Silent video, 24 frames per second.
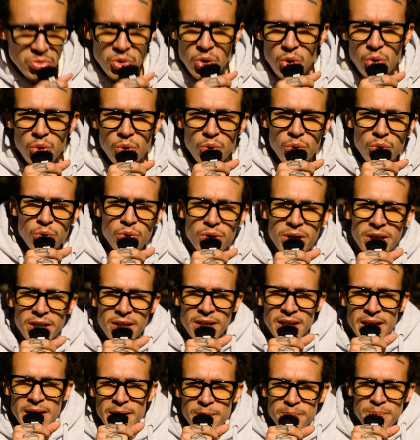cool,
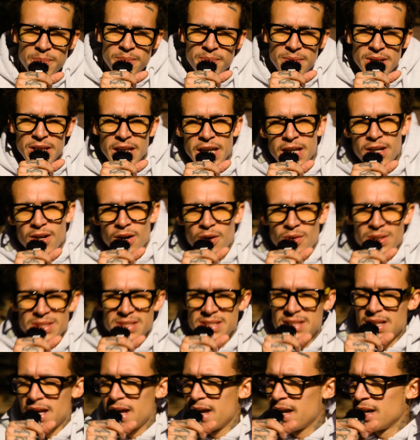hip lingo and
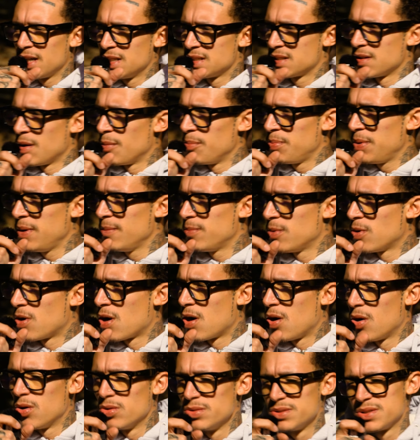slang, and some people are
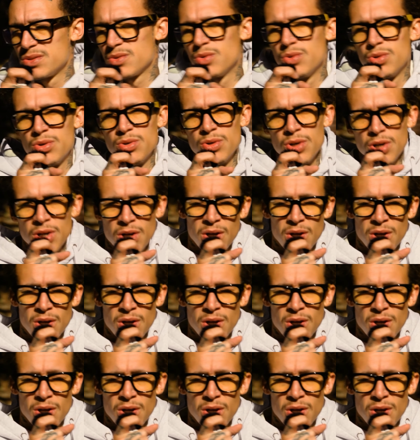old school.